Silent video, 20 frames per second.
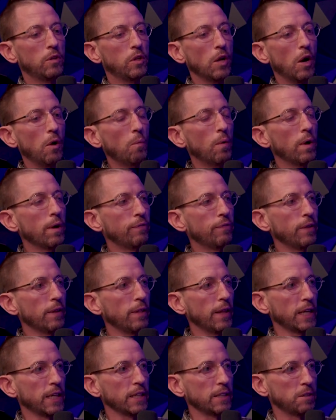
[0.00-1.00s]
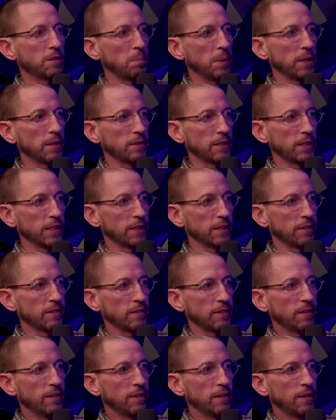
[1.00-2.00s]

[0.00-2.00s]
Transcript: don't want to feel like it's missing.